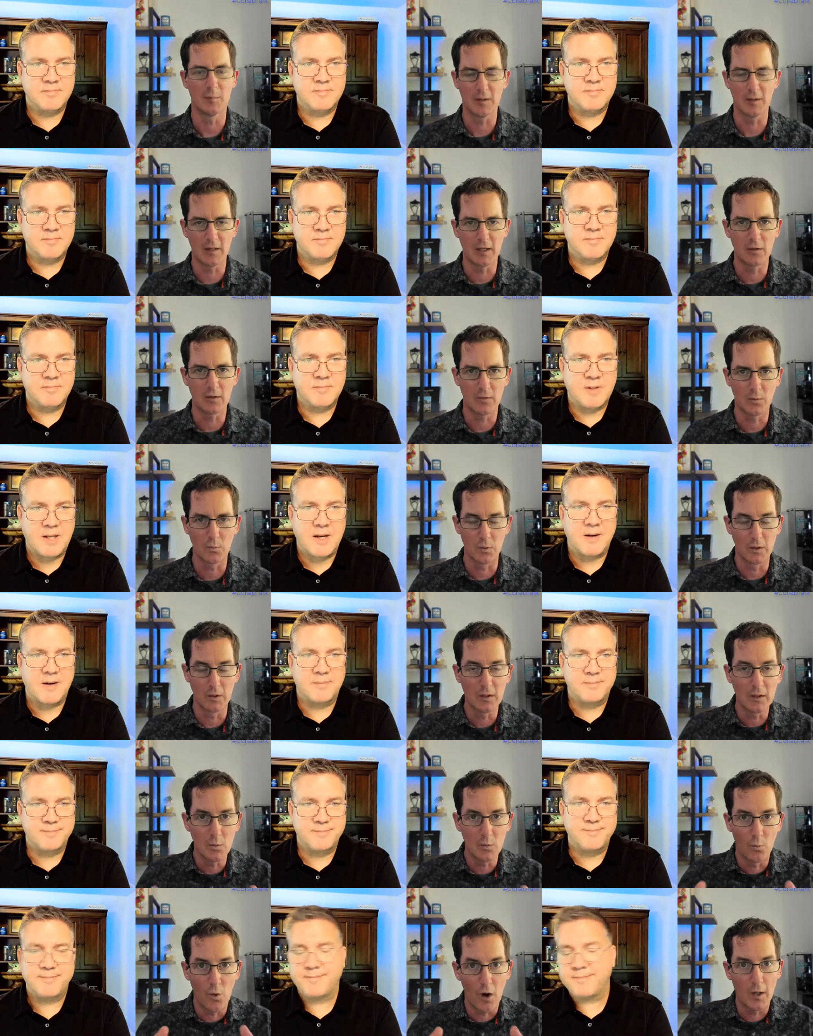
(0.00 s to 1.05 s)
Speaker 1: I mean, they they
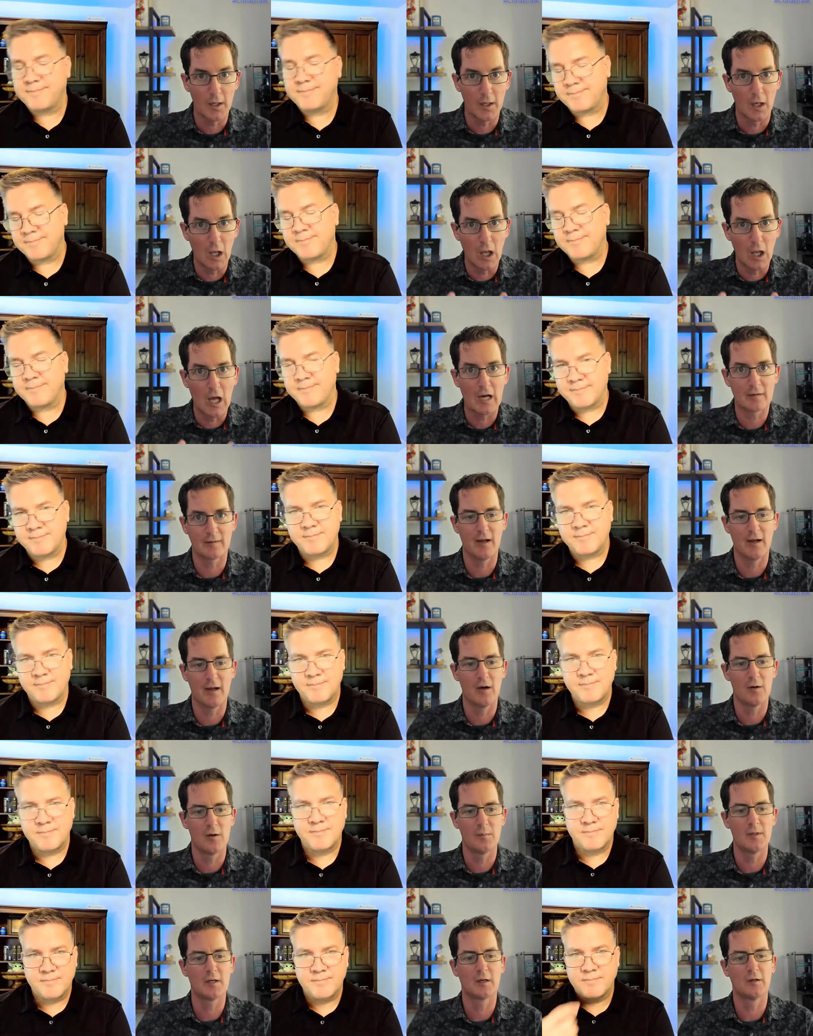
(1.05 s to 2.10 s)
really want it locked
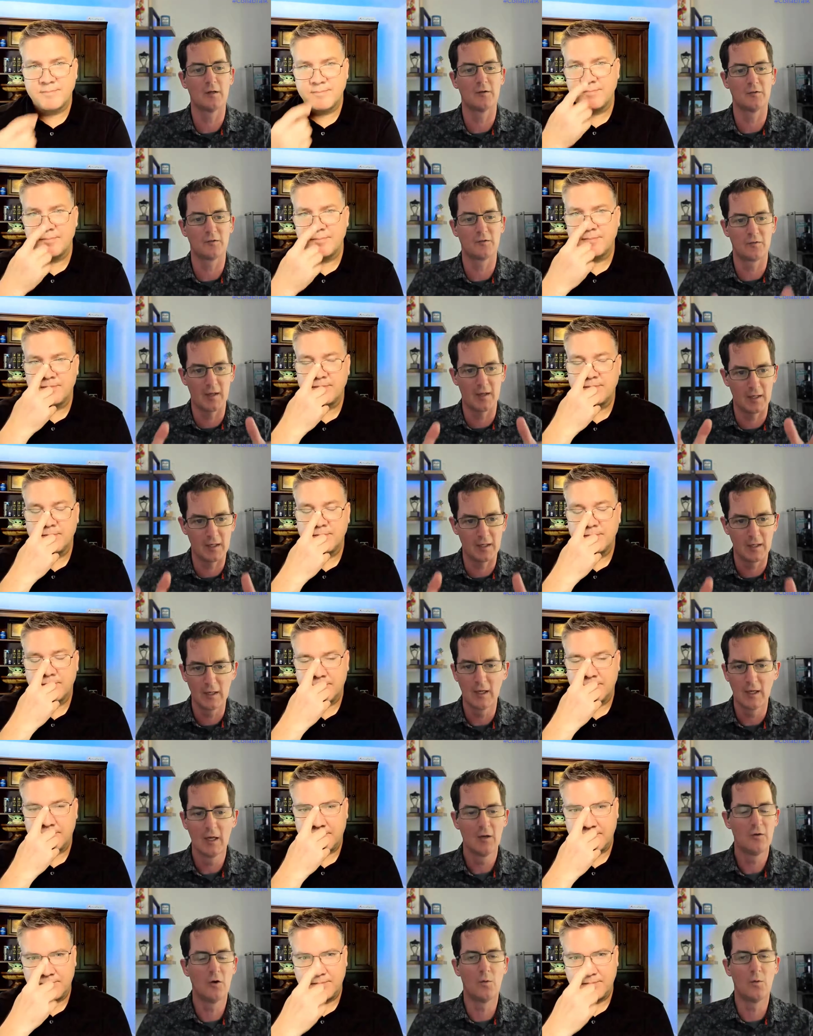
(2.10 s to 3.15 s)
down because they